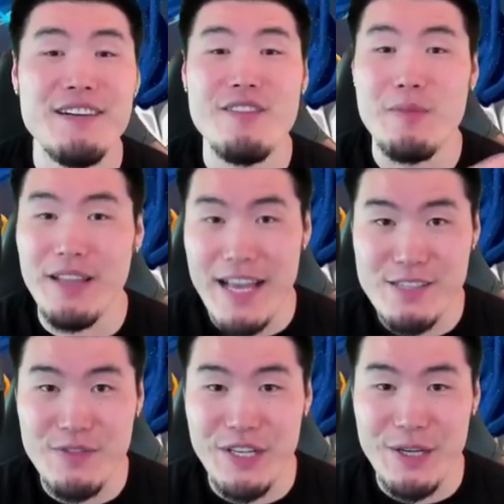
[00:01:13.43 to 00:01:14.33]
from the
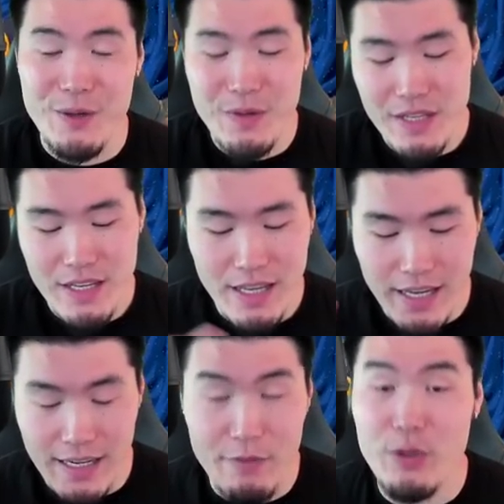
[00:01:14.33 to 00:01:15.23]
last video,
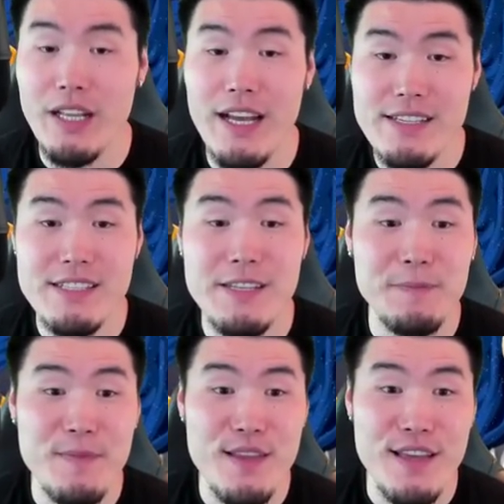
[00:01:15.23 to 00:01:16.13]
and I've realized
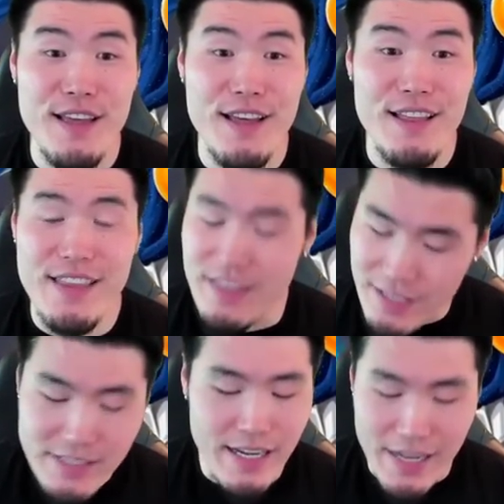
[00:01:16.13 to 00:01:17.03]
that
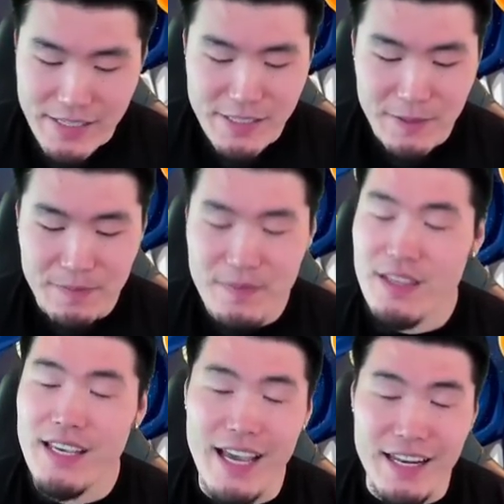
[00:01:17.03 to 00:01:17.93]
these guys
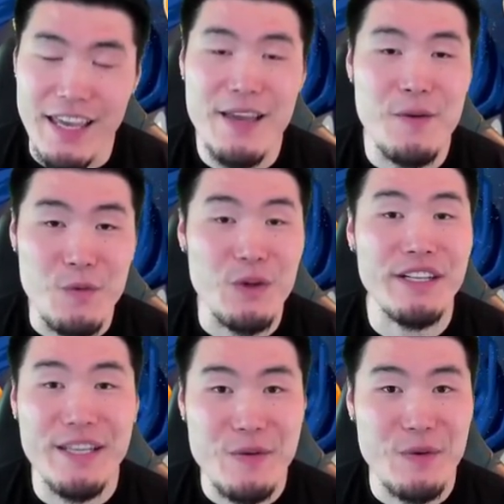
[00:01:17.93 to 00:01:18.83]
can hit
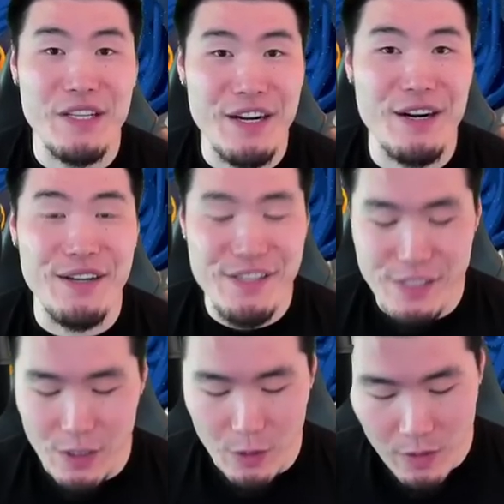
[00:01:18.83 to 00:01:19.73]
really, really hard.
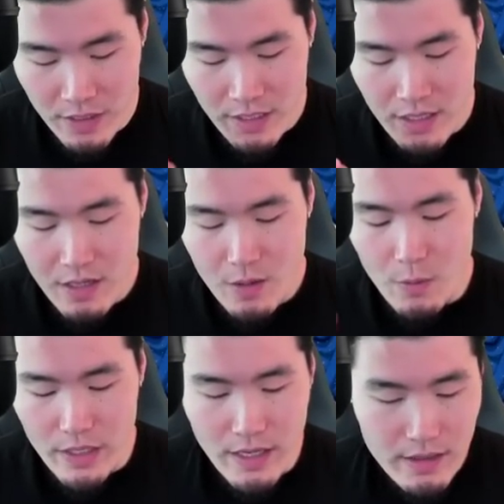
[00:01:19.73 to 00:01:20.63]
So
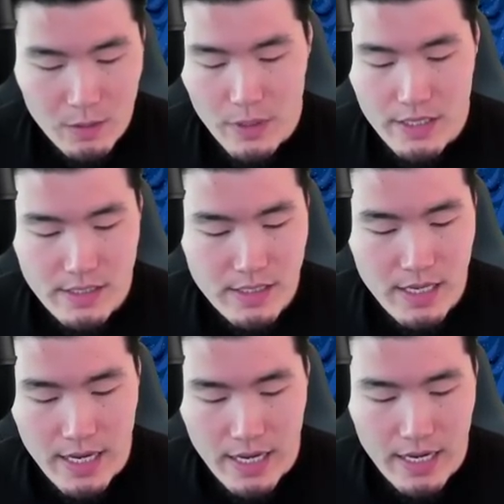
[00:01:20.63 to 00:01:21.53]
we got the Whis,
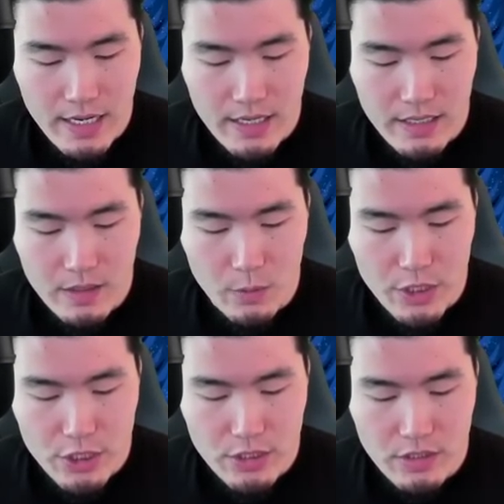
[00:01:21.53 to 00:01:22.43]
and we
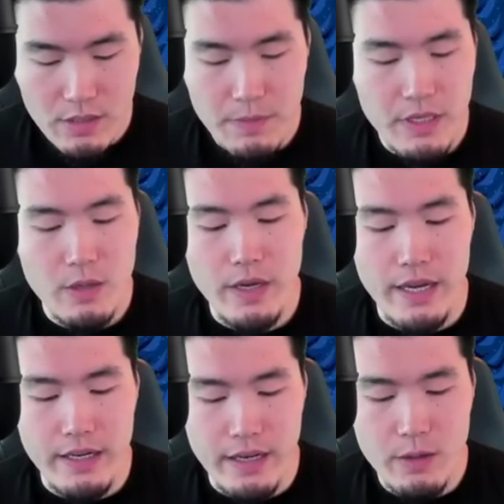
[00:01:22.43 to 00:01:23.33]
should be
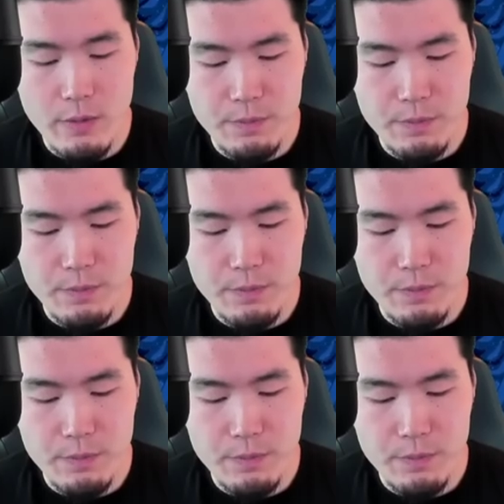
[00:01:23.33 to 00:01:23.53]
okay now.